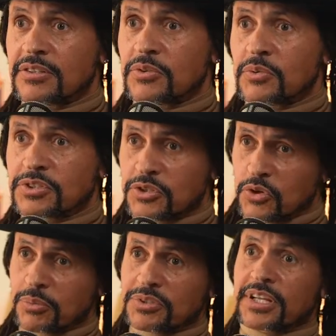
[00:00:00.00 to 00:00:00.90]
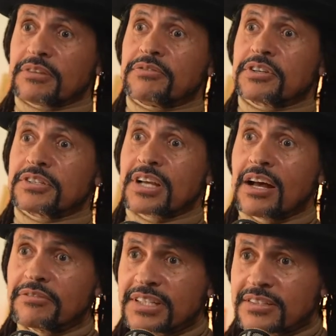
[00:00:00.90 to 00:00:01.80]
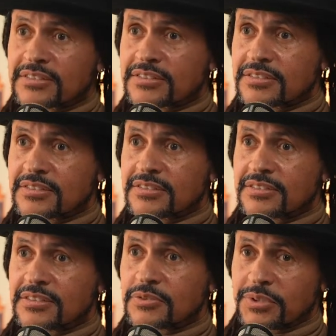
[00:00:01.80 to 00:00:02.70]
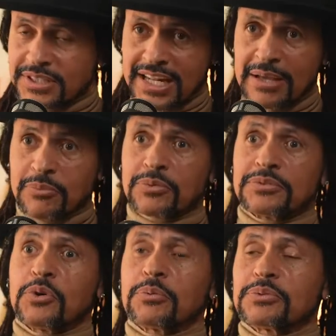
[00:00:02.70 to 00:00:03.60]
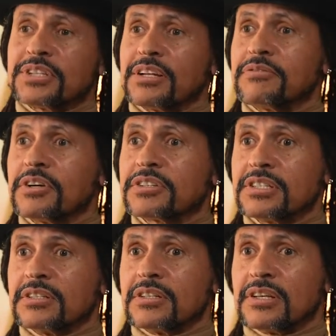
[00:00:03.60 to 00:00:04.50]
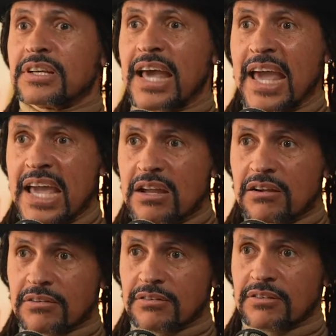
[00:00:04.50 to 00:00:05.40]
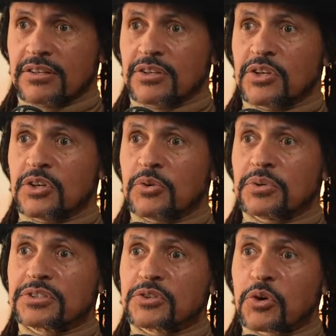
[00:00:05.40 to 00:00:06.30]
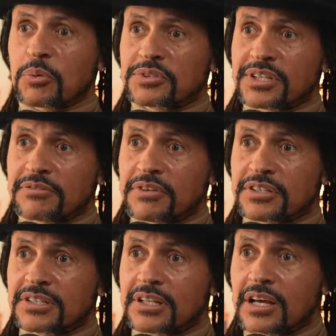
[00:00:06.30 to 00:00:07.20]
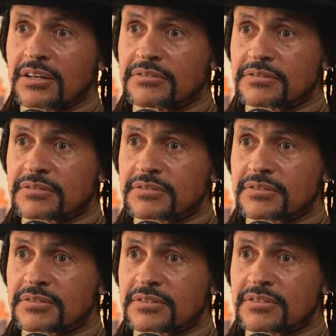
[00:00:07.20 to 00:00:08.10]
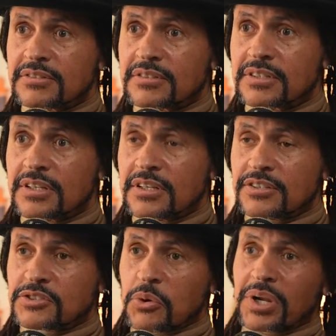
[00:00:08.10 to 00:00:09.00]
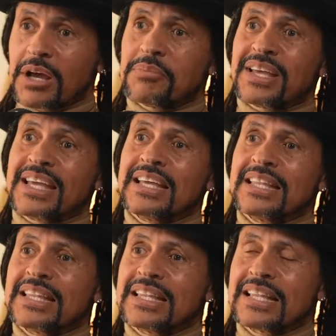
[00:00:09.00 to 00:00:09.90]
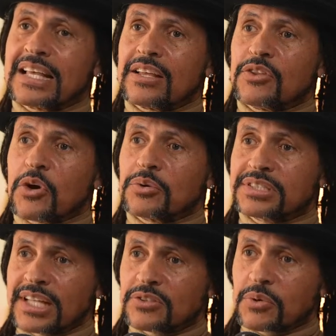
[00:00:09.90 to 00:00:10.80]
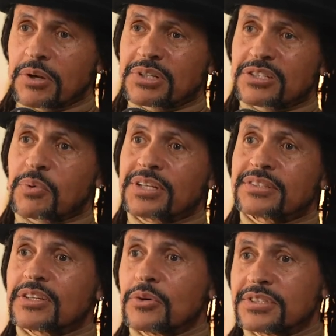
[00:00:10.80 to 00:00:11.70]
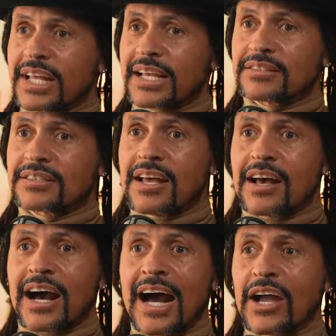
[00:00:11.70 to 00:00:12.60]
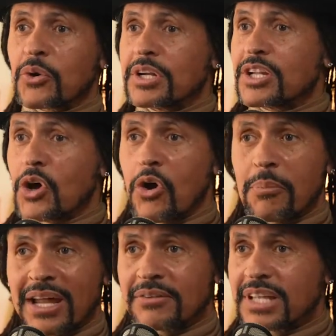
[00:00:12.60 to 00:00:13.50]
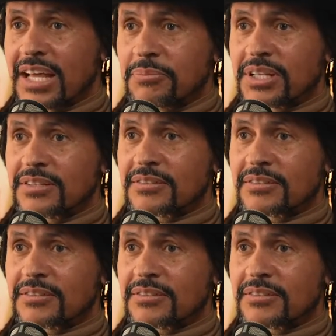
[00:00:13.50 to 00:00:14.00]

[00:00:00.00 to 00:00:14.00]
What's a normal state of function? Confidence. What's an abnormal state of function? Anger. What's a normal state of function? Love. So when I'm in those states, when I'm expressing those states, I already know I'm out of alignment